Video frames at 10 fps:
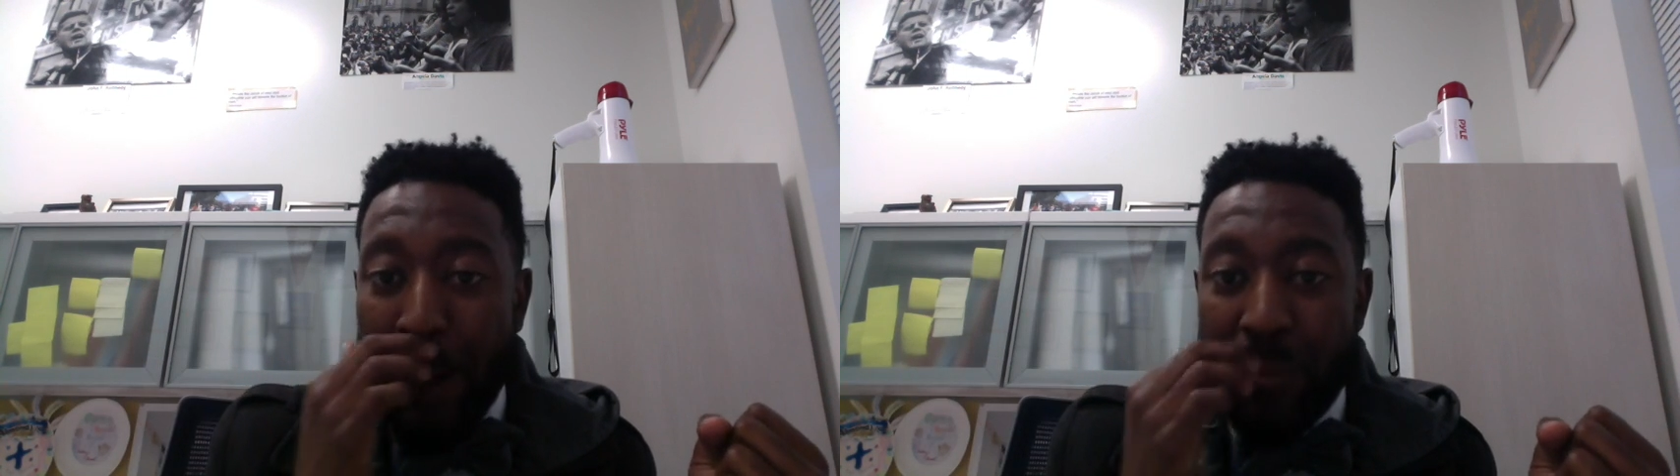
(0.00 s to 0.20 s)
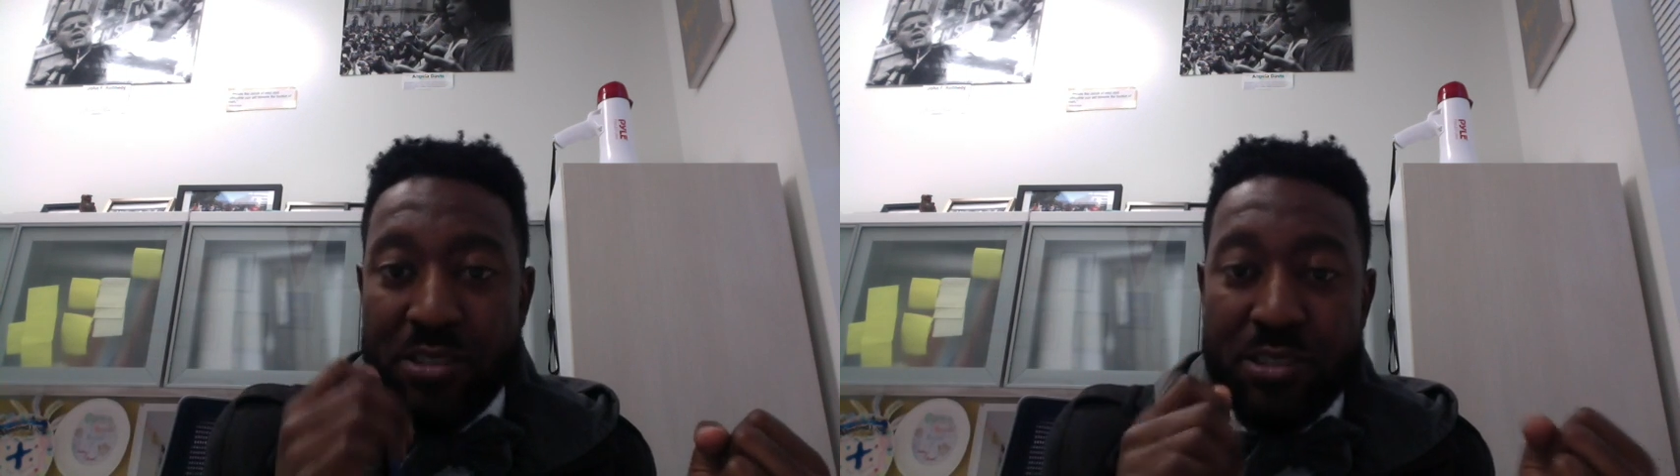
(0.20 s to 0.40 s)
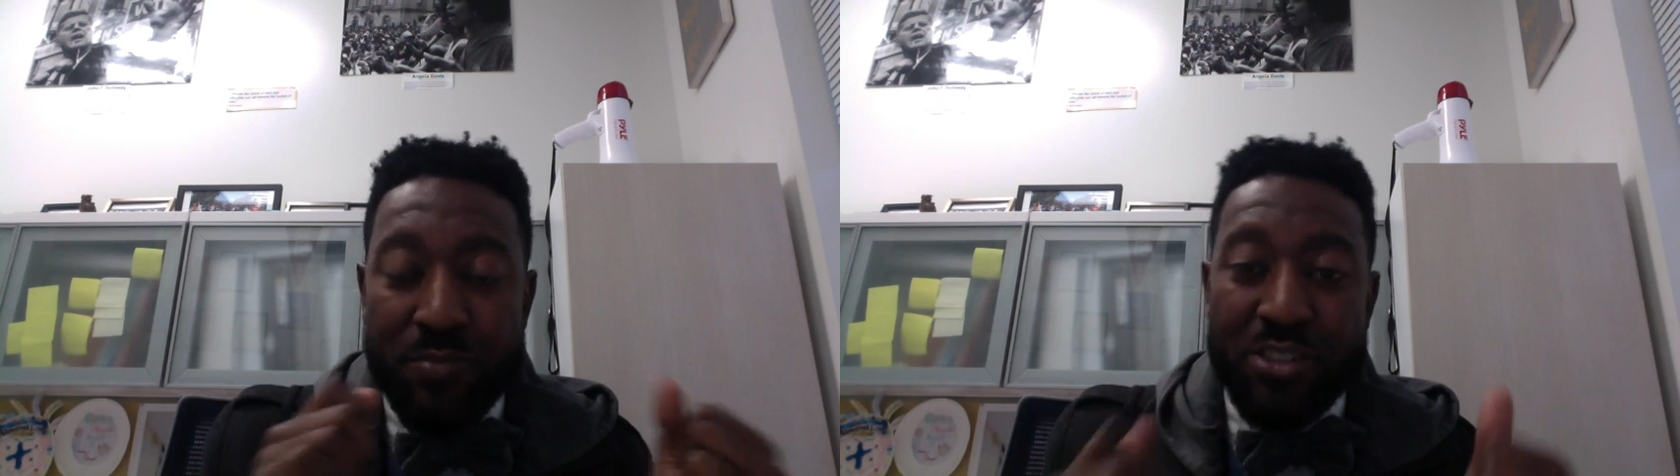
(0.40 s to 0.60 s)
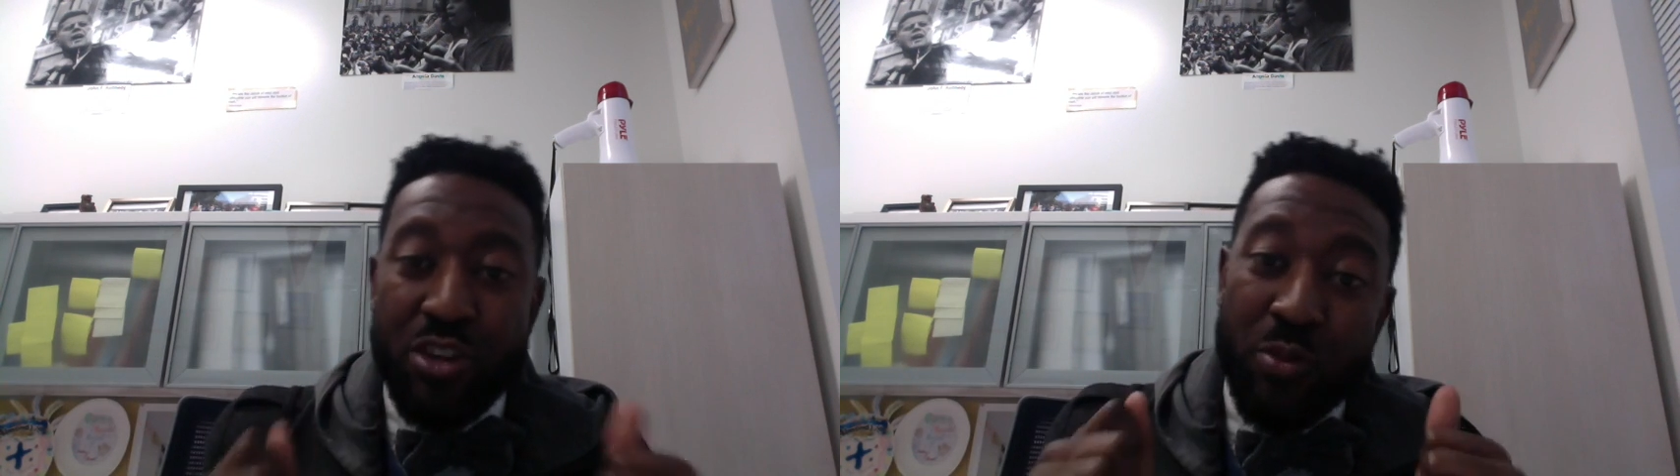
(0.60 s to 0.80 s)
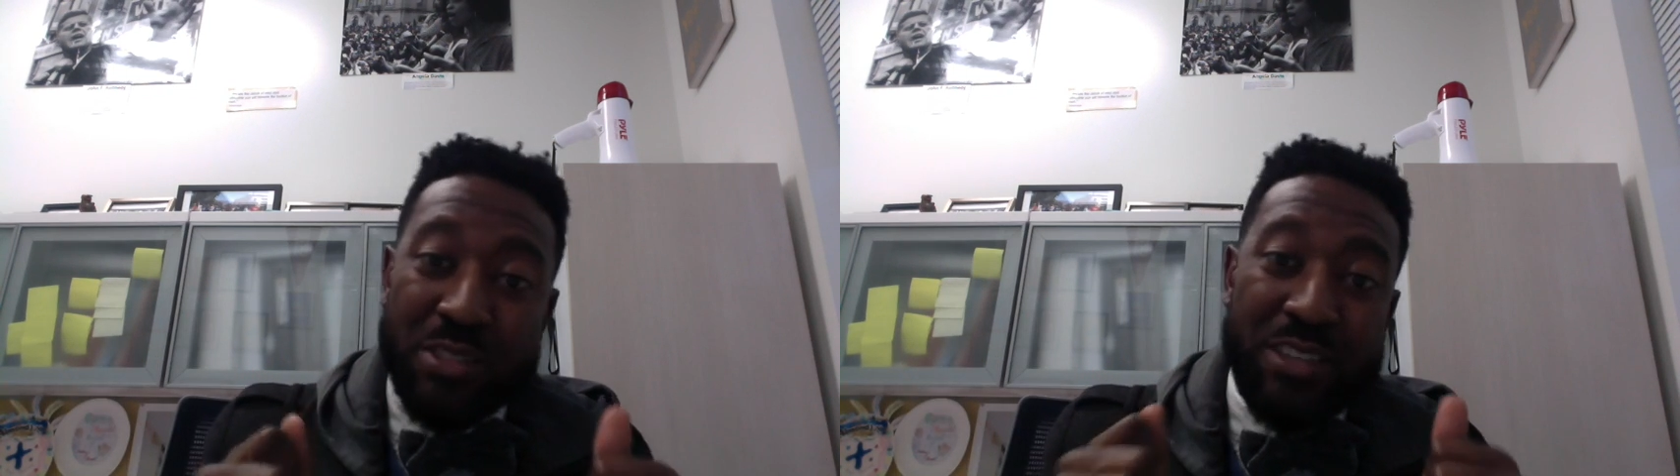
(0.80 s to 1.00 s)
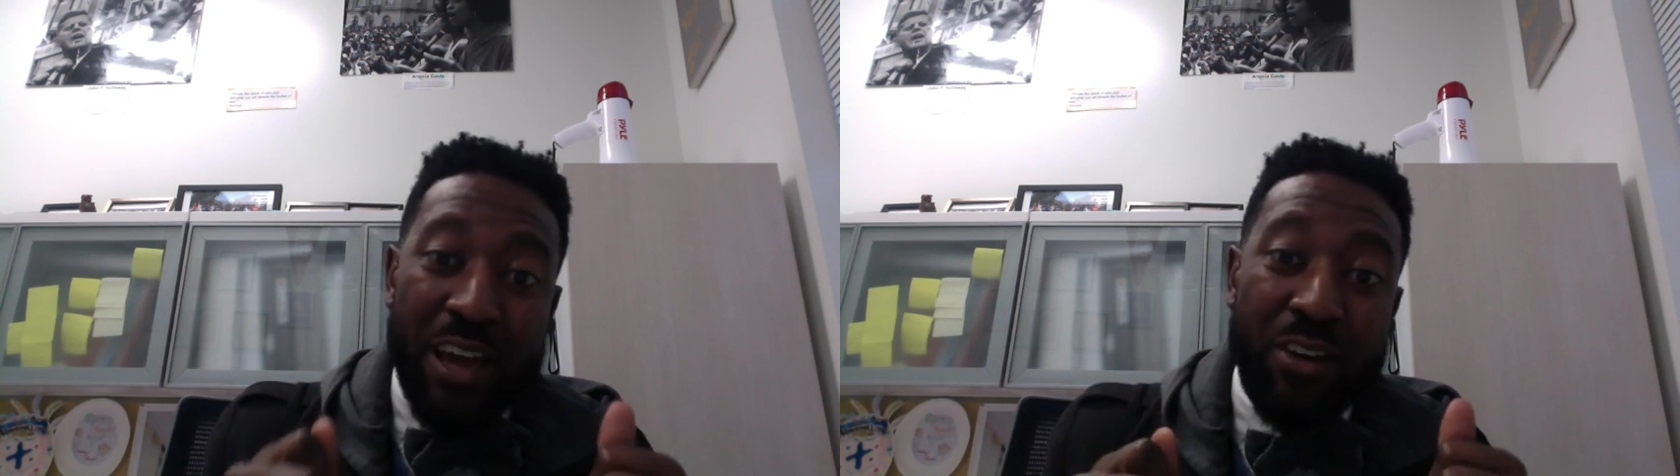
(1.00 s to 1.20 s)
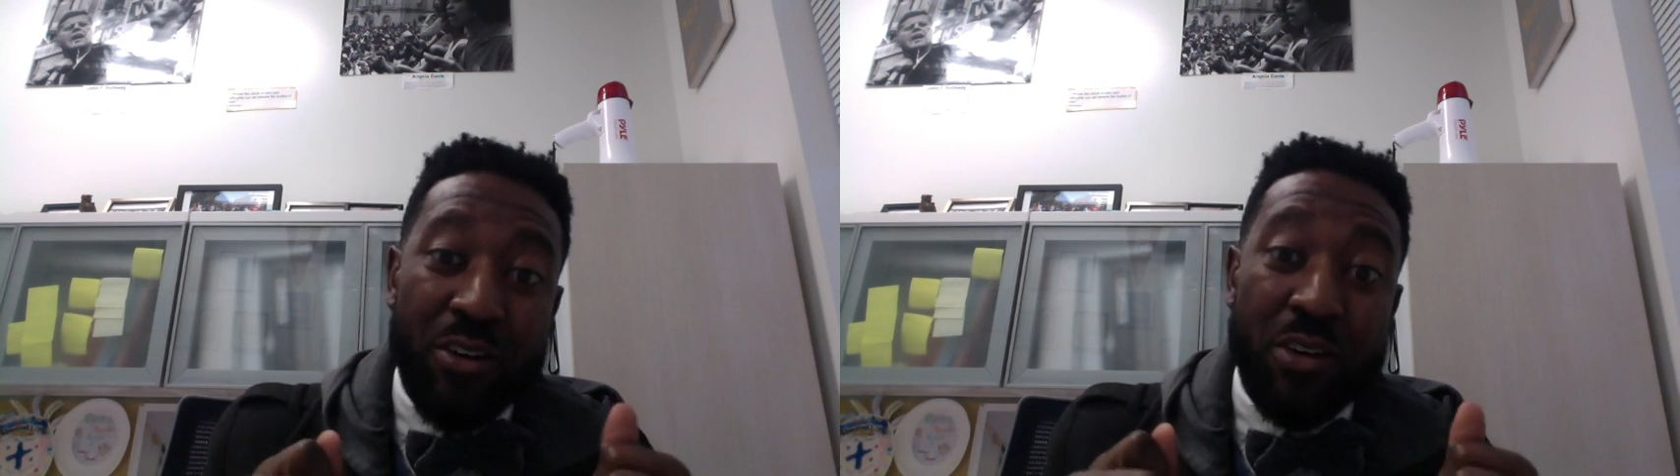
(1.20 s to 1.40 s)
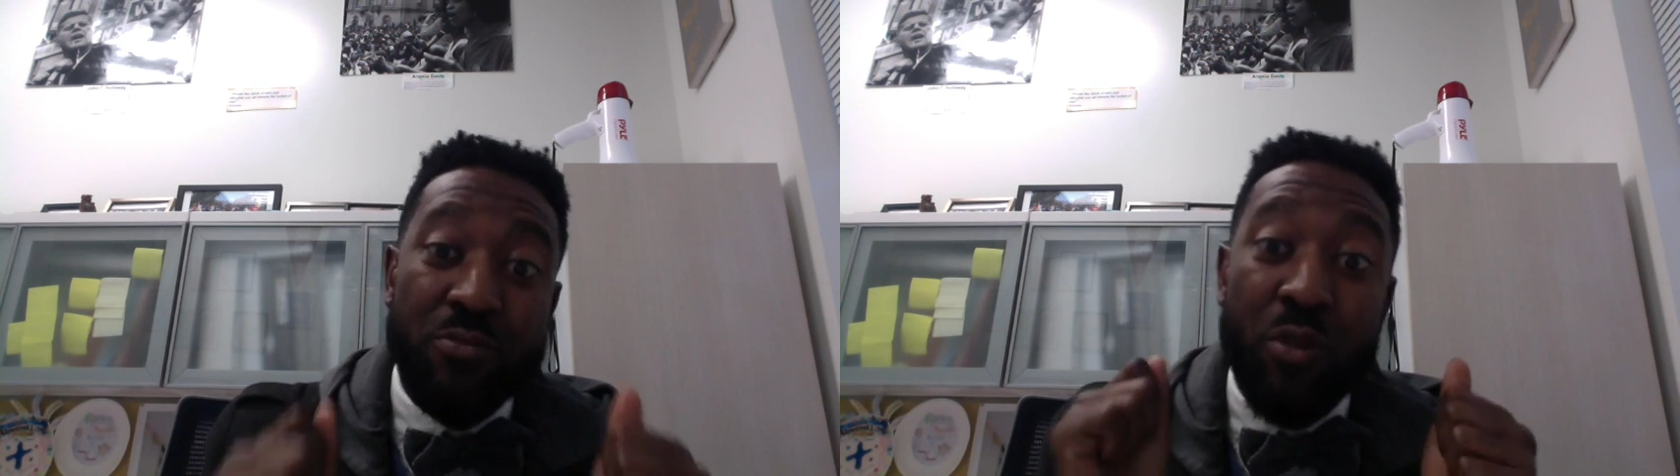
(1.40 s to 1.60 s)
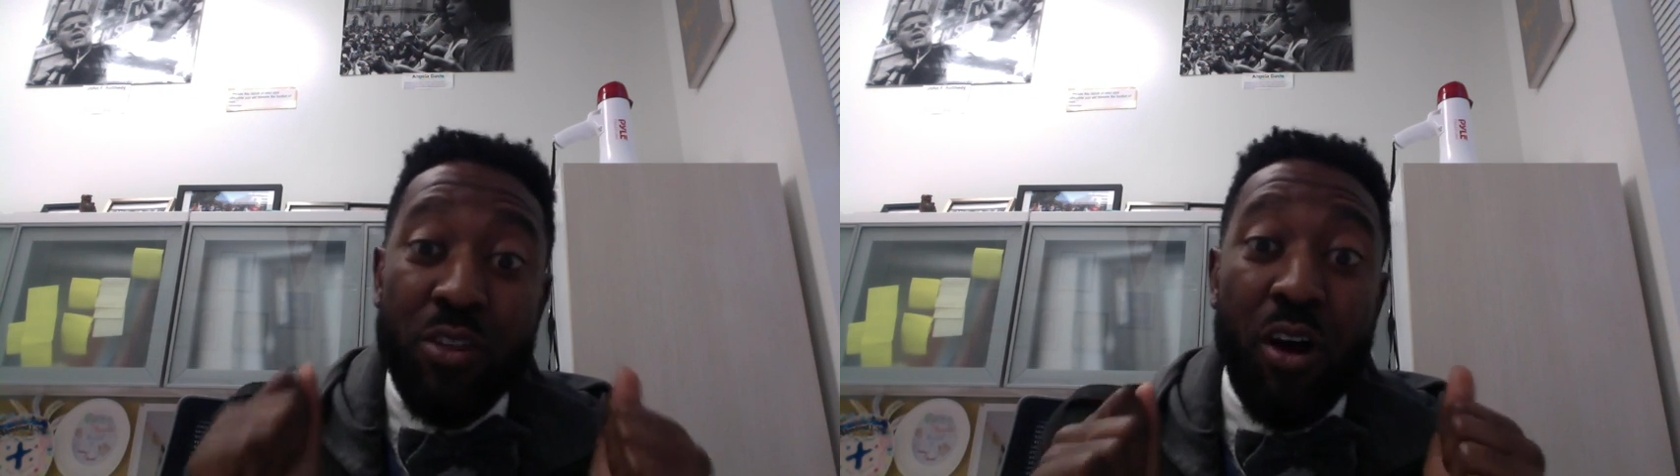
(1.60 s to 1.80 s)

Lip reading: Let's just make sure we're staying on it with